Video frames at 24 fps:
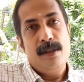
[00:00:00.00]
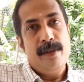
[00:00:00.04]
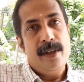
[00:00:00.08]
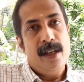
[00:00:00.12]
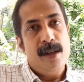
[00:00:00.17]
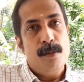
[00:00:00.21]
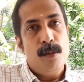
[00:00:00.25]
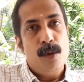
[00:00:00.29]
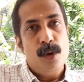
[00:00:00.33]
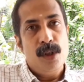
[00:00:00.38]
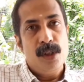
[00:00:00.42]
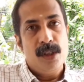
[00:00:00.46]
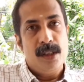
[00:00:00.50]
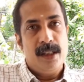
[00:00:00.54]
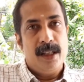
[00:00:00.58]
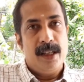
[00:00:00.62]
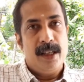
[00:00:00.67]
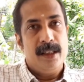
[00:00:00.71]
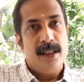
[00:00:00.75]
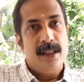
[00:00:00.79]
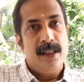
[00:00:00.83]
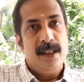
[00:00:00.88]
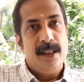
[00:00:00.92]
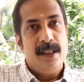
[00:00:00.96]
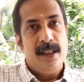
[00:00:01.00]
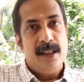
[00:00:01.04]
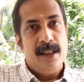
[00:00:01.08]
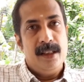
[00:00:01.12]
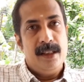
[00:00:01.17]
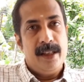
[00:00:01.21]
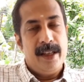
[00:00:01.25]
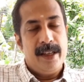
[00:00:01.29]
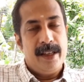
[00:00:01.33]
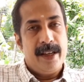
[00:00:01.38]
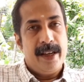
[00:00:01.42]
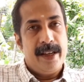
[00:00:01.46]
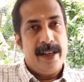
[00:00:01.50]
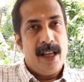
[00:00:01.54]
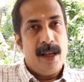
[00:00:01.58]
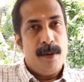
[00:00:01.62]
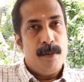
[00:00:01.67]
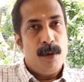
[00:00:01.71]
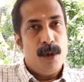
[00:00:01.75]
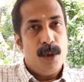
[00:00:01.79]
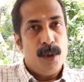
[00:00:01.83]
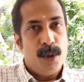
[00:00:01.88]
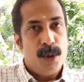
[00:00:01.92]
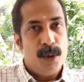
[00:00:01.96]
is very bullish that they can
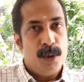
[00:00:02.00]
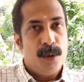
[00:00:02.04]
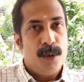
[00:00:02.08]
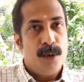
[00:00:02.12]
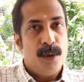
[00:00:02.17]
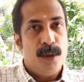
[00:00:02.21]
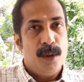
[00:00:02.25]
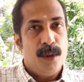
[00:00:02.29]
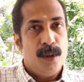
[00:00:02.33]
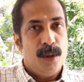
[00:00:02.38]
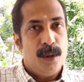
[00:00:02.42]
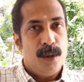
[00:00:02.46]
able to